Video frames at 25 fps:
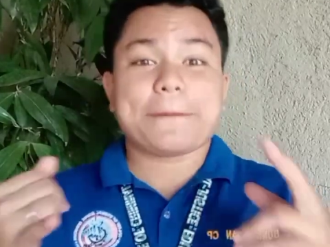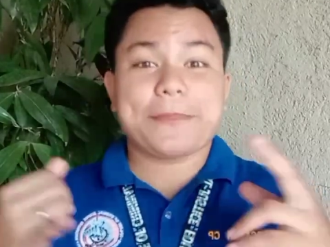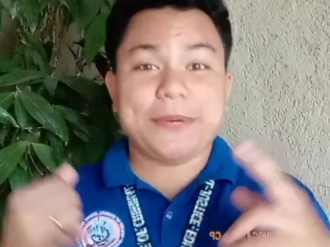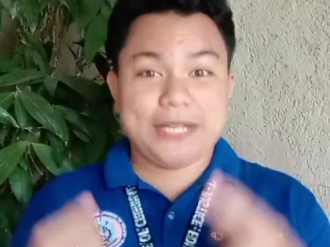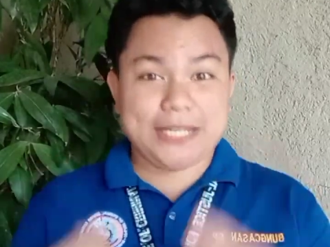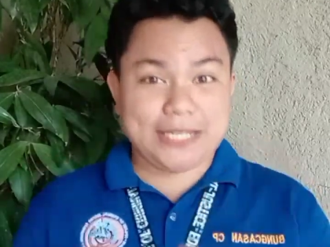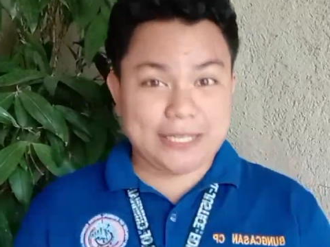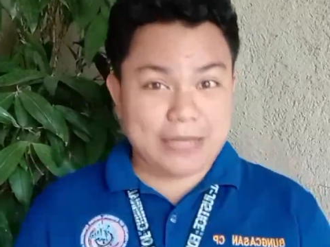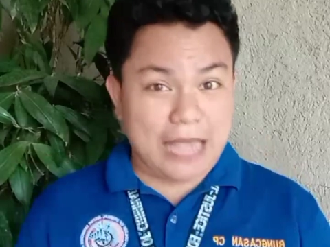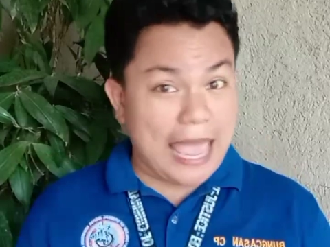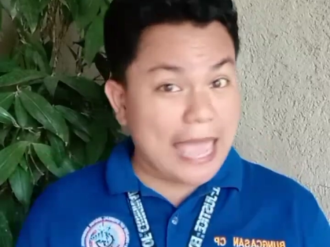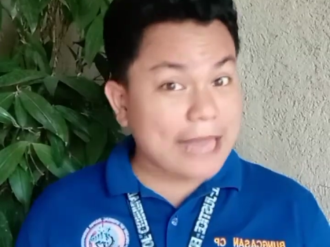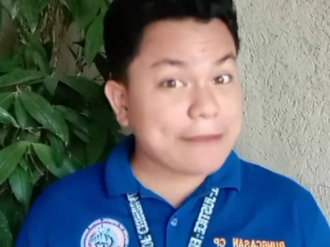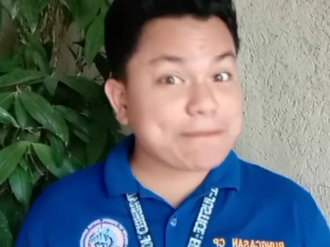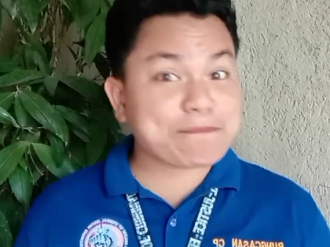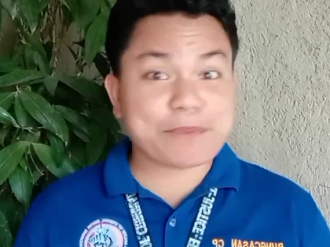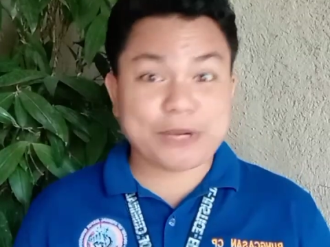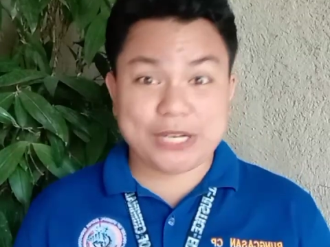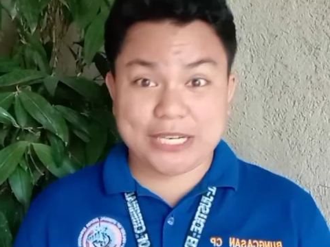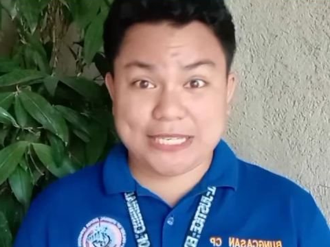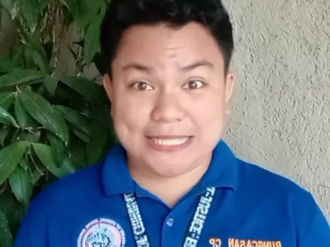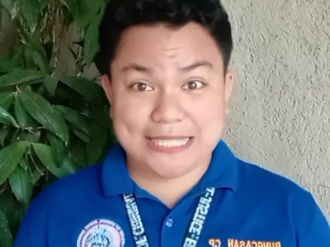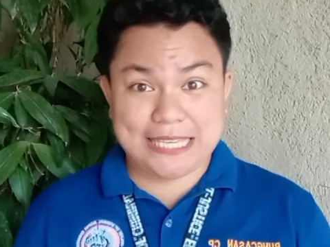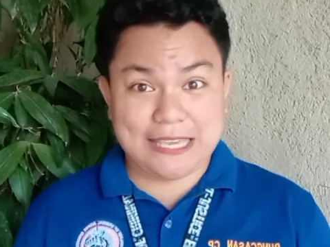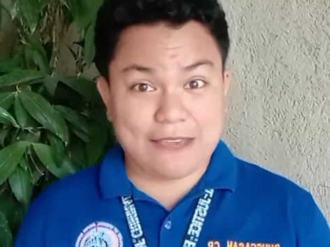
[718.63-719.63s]
and
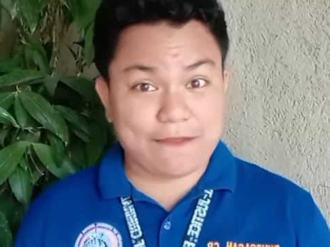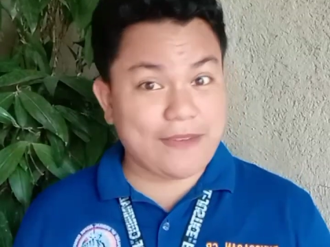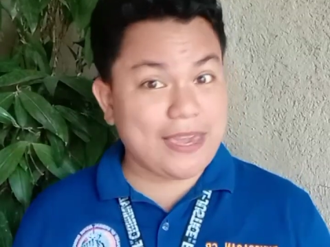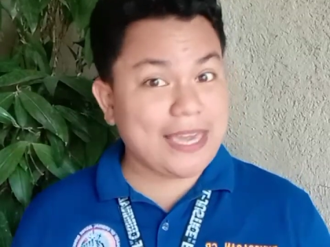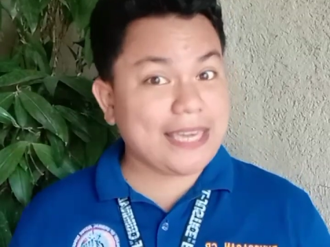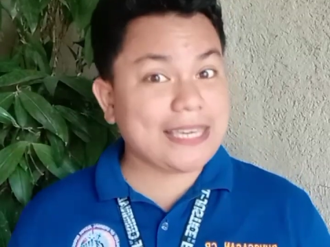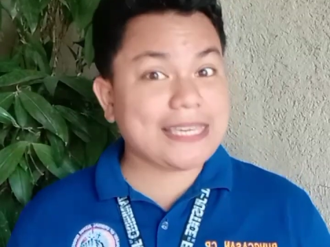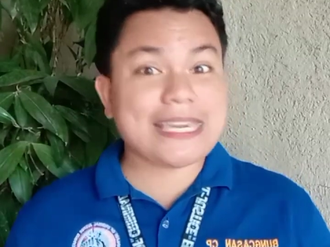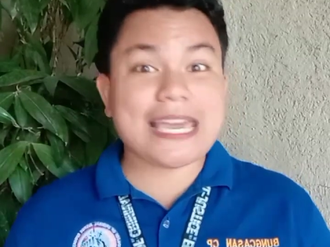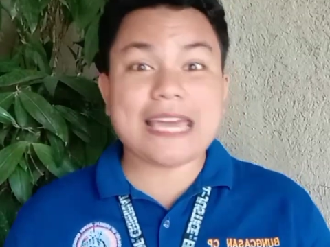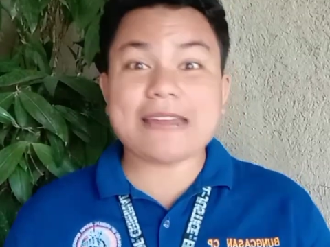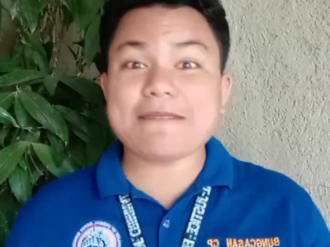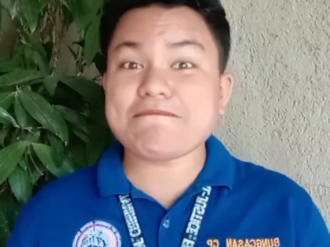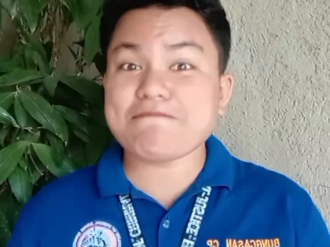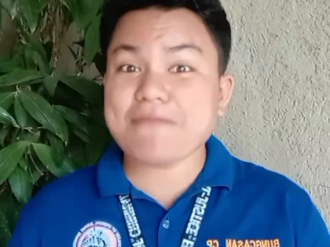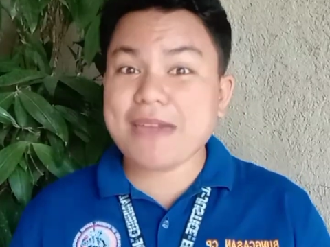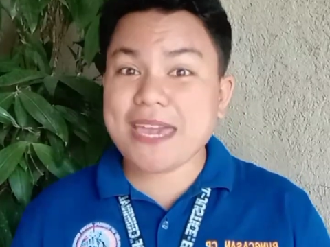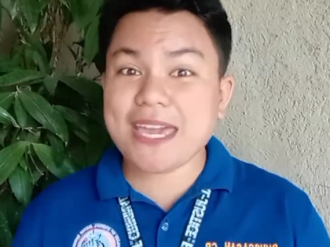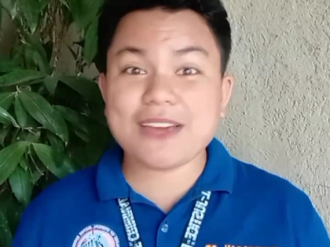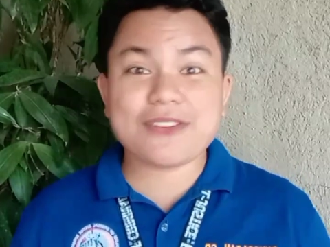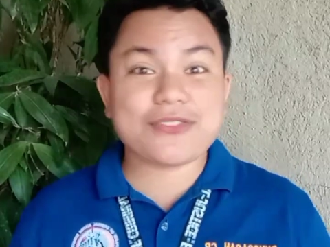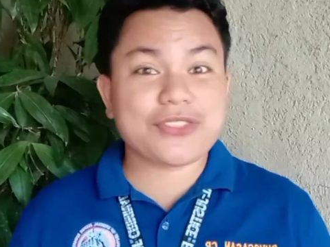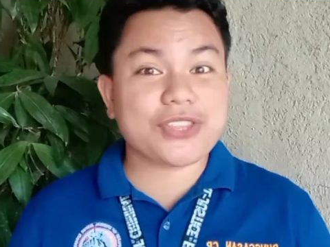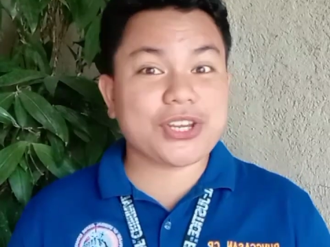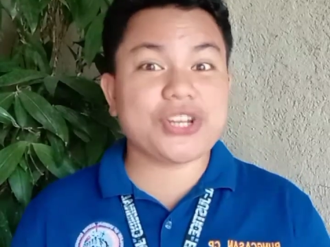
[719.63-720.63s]
perceiving can
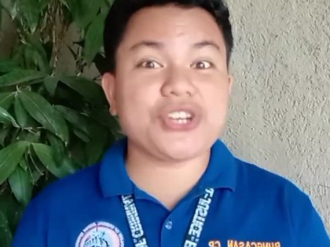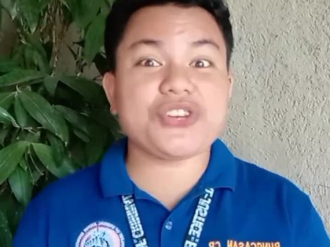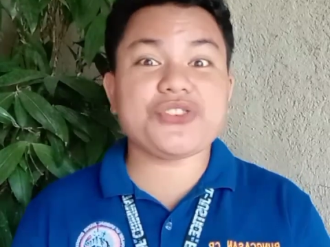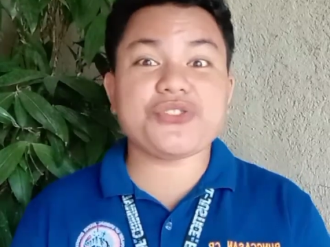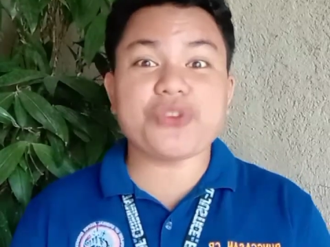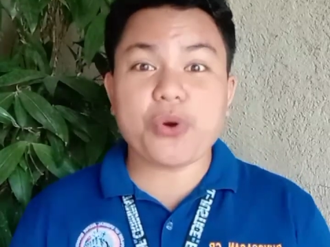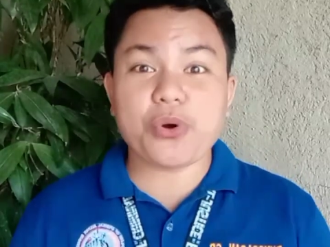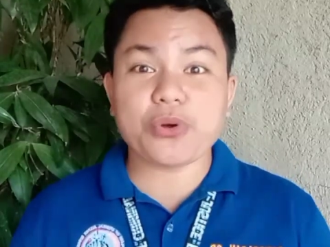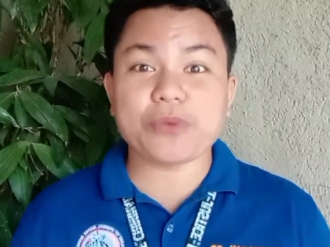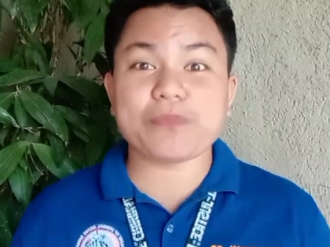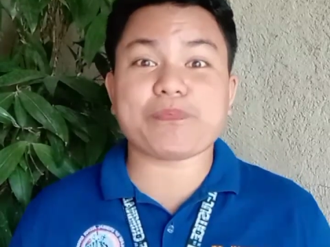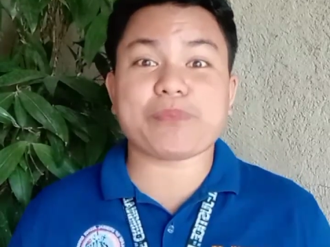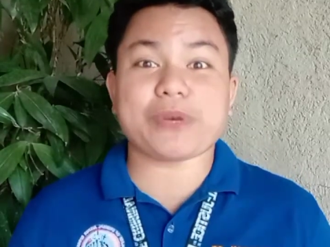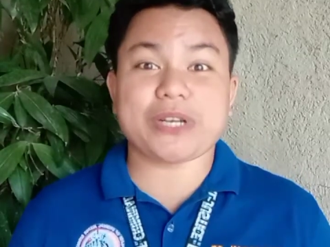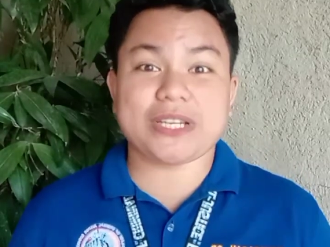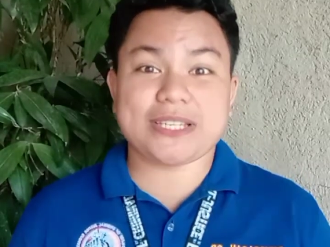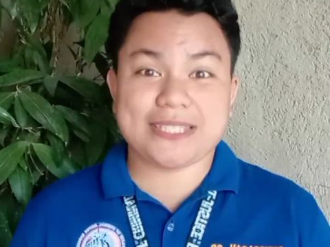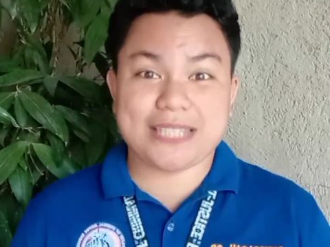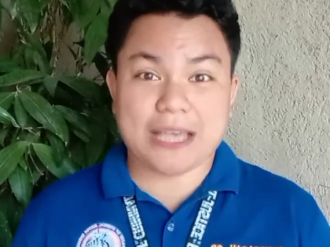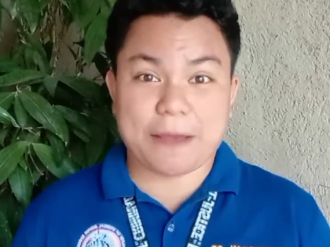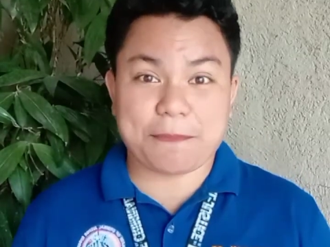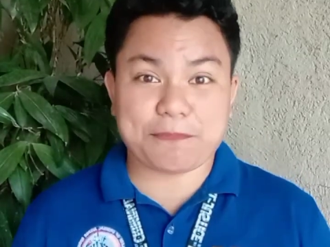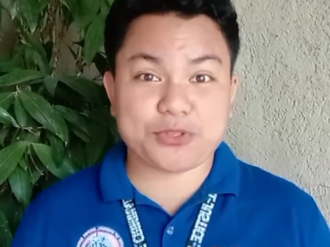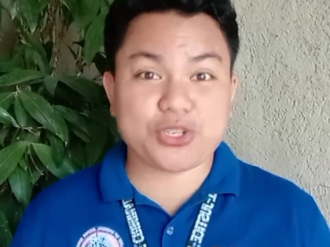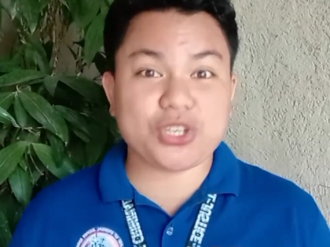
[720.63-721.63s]
make their known
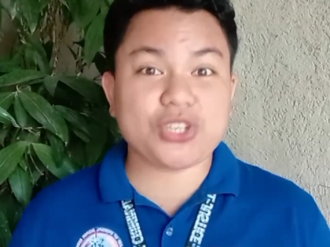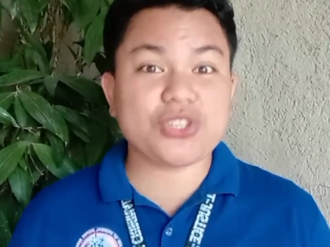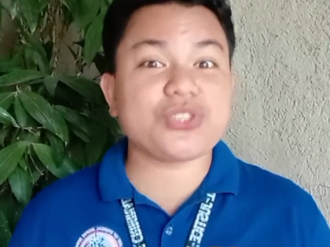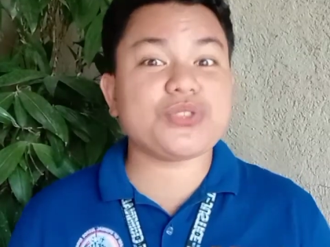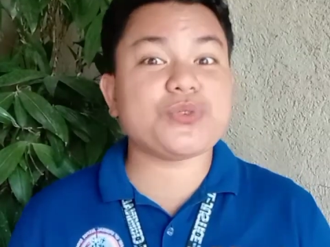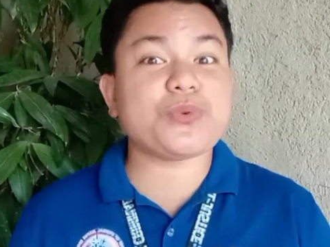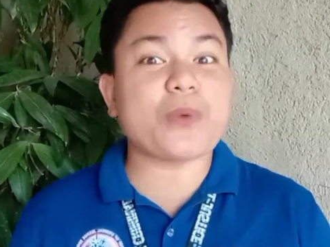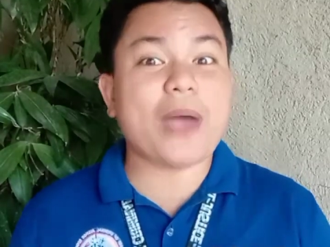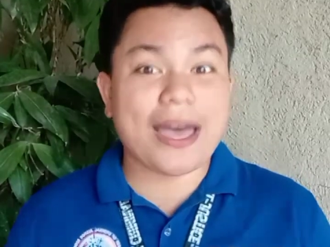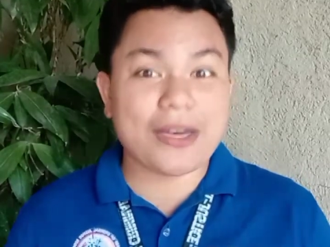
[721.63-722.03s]
perception to